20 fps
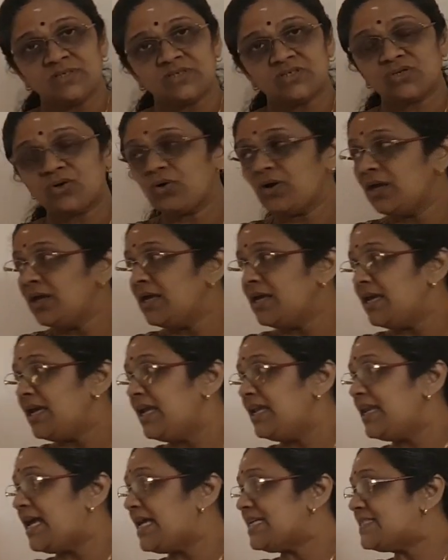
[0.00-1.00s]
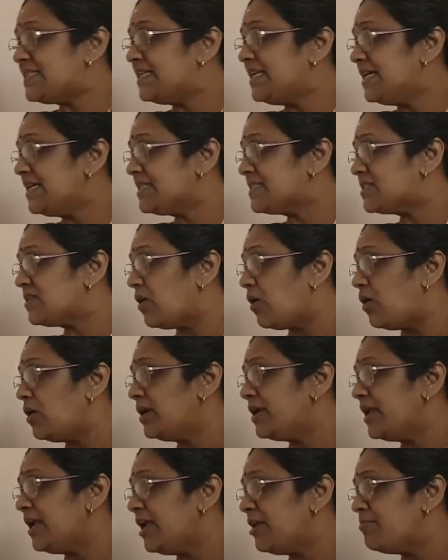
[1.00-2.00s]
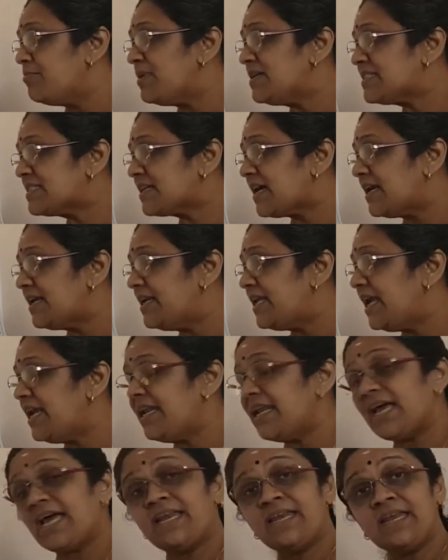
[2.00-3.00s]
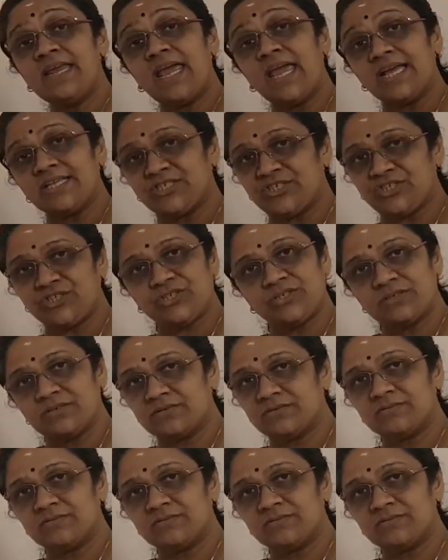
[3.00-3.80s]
So, in acidic salt, it must contain an H.